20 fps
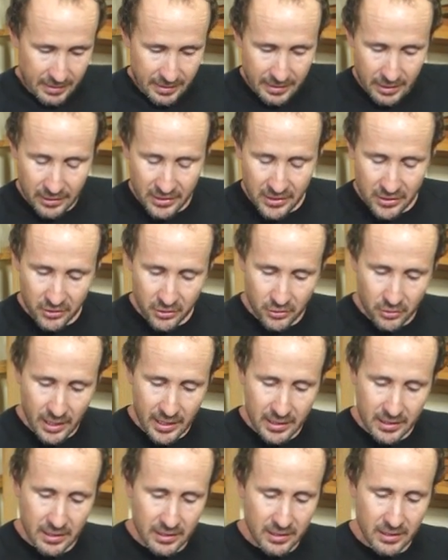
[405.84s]
Now in the
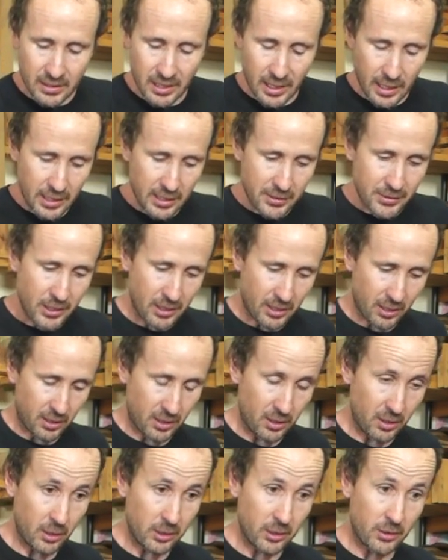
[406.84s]
straightening stage,
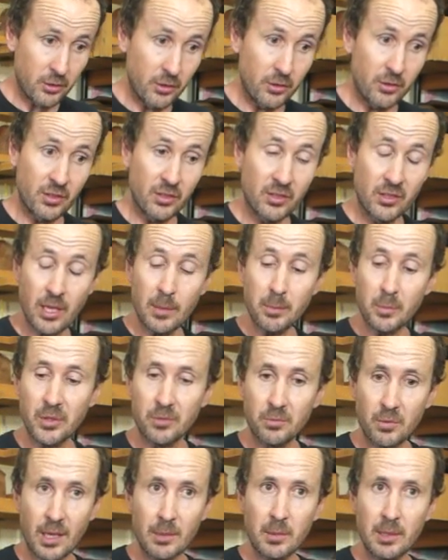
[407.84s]
I like to use a separate
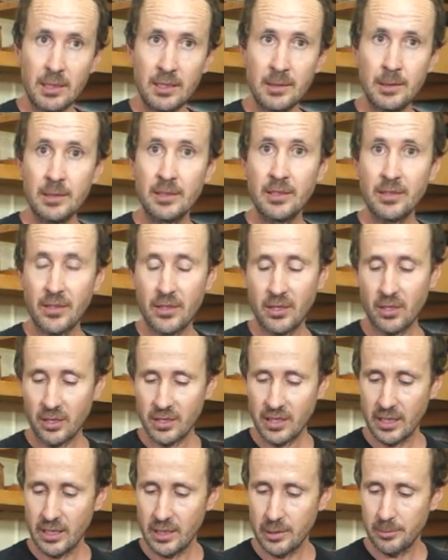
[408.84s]
rubber that I
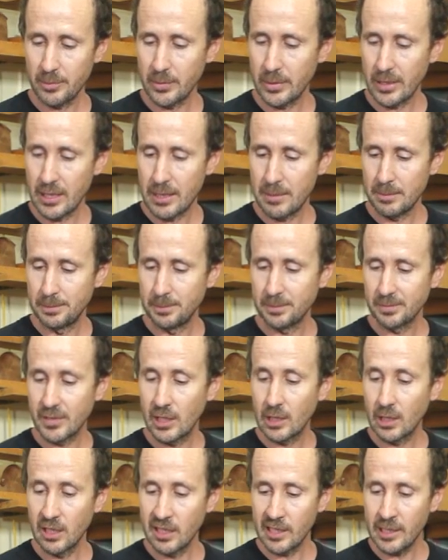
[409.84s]
keep um,
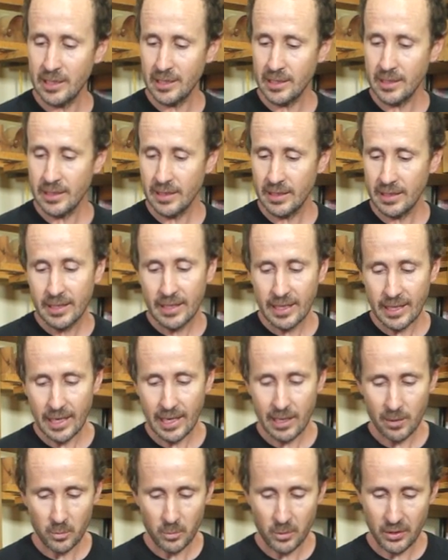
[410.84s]
clean
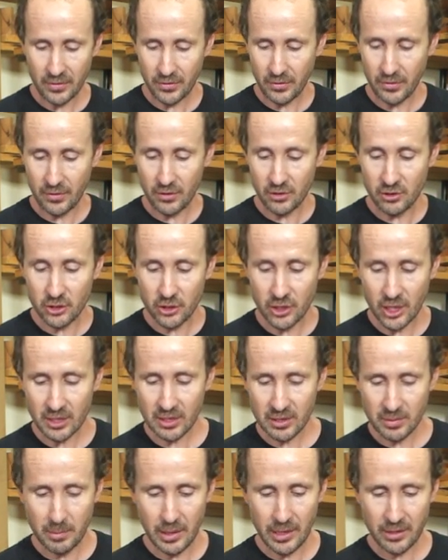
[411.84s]
and with
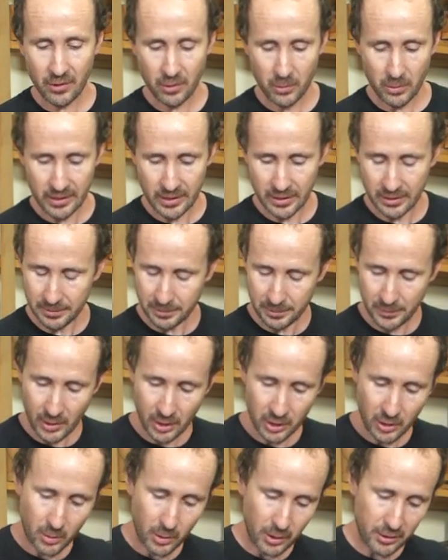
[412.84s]
just methyl in it.
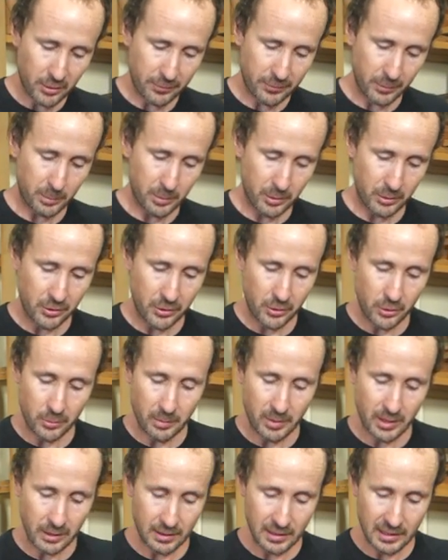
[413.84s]
I quite often put a new
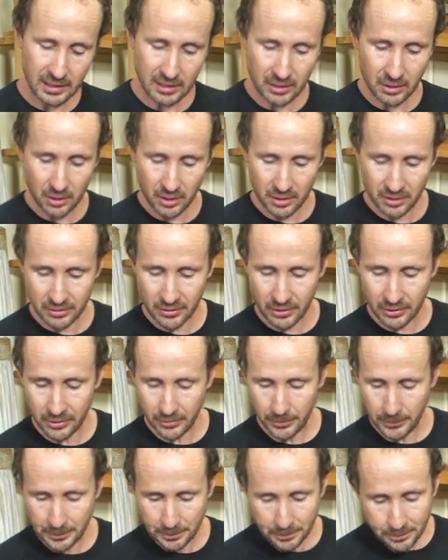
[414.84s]
bit of linen on it too.